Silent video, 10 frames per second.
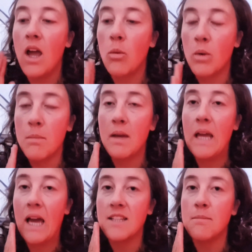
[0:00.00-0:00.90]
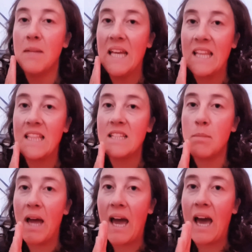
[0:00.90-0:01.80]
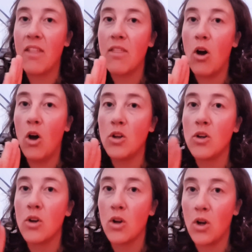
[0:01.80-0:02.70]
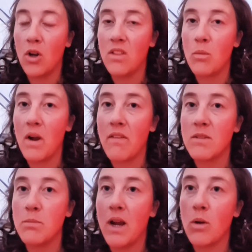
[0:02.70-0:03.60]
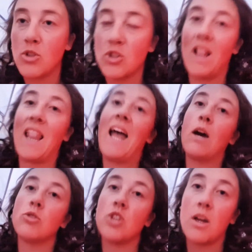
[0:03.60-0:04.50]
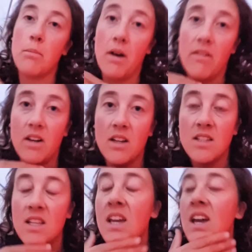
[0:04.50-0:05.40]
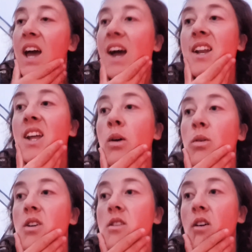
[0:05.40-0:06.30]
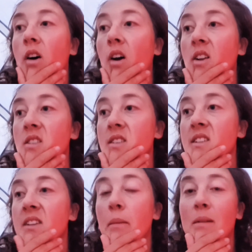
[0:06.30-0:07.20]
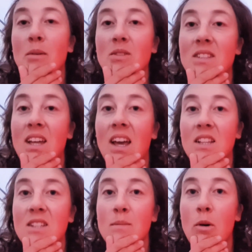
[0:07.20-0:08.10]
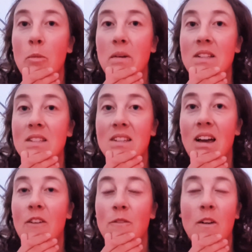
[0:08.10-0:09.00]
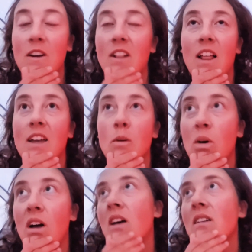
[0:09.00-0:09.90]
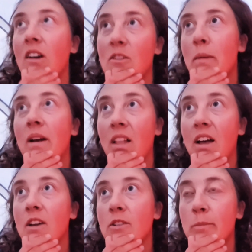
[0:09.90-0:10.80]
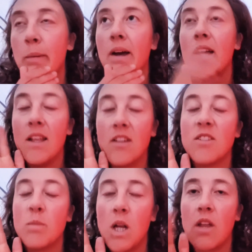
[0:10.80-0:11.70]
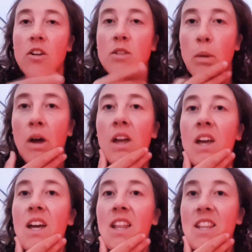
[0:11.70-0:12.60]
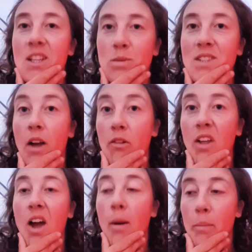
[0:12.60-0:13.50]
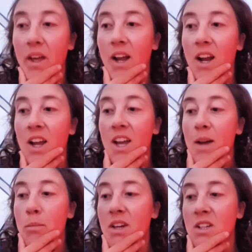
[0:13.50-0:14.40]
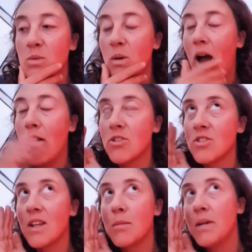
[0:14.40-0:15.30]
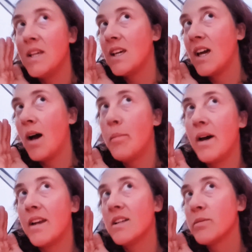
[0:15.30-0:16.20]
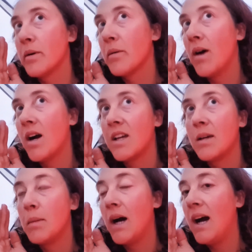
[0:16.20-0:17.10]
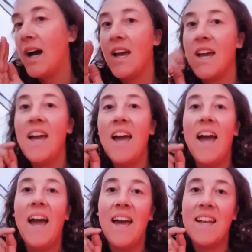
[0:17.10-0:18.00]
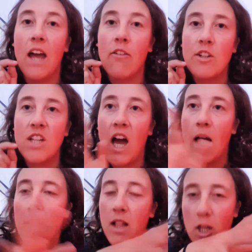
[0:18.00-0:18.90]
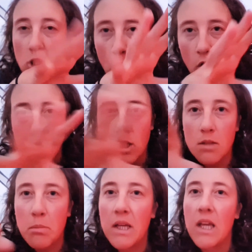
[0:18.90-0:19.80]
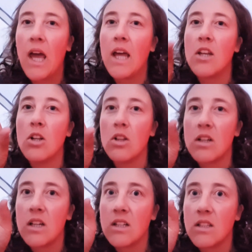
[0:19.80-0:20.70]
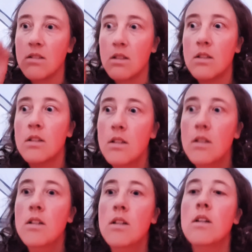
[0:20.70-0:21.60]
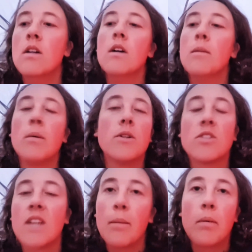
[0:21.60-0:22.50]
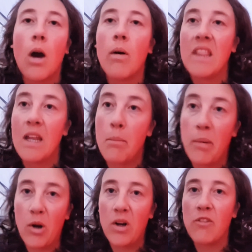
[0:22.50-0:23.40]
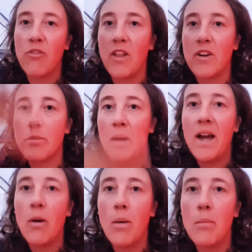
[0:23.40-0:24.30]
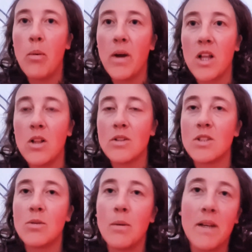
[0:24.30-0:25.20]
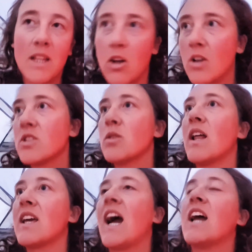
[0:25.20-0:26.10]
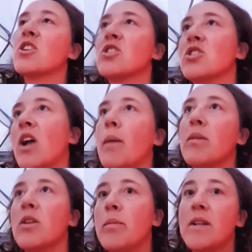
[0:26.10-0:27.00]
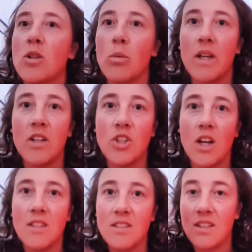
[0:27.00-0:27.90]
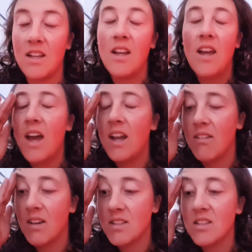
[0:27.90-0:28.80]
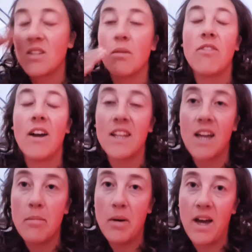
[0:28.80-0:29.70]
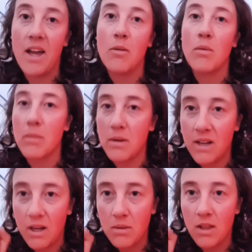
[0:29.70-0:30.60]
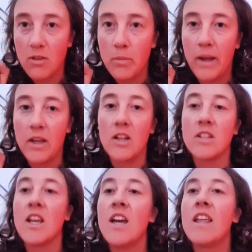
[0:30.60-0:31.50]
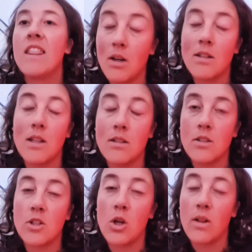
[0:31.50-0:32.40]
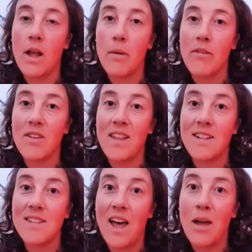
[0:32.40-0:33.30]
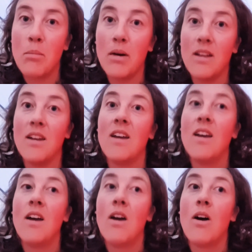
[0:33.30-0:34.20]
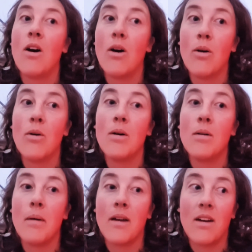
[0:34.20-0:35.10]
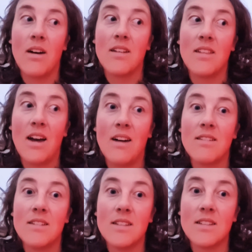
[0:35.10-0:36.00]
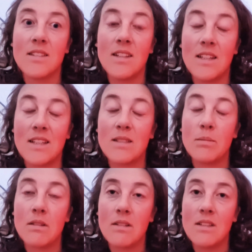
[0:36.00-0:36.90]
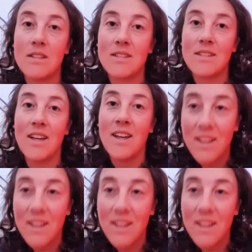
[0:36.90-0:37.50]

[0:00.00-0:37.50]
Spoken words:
And we had to make this path under where this bear was just lounging above us. And it was honestly some of the most tense moments, I feel like, well, of my life. But there's been others, but this was definitely up there, because I was just like peeking up at it as we were walking by, and every time it like turned its big head to look at us, I was like, but we just kept going. Then a bird had fluttered by at one point close to him, and he'd also like kind of stood up a little bit to readjust. And anyways, so we finally got by. We reunited with the other bikers, and we got down Toklat River, and that's that. But oh my God, that was an experience.